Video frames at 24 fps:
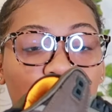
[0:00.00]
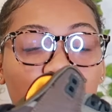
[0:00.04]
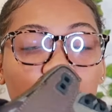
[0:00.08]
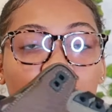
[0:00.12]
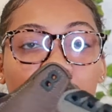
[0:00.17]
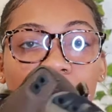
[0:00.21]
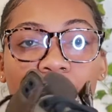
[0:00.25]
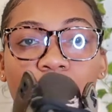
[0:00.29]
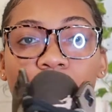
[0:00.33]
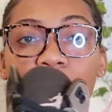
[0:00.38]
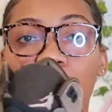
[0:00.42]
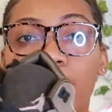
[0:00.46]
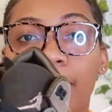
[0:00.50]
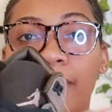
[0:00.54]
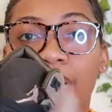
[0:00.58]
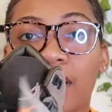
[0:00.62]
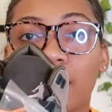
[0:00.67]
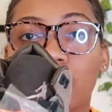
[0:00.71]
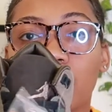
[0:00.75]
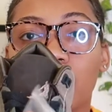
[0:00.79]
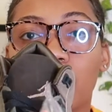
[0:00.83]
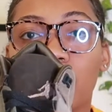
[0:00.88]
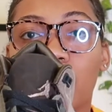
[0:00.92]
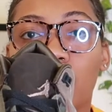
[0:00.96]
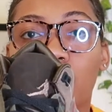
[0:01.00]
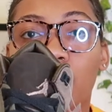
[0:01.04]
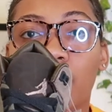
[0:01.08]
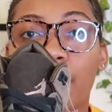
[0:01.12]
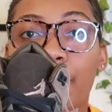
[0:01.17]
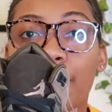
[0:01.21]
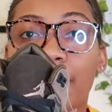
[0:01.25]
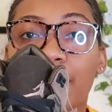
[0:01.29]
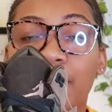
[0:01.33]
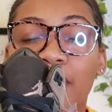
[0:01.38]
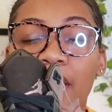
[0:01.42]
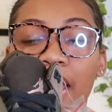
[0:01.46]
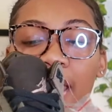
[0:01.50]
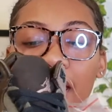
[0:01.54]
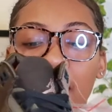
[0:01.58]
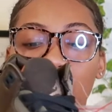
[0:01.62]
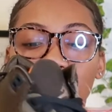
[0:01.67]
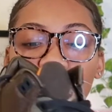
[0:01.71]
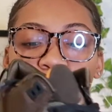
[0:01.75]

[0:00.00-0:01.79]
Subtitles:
They automatically come with black,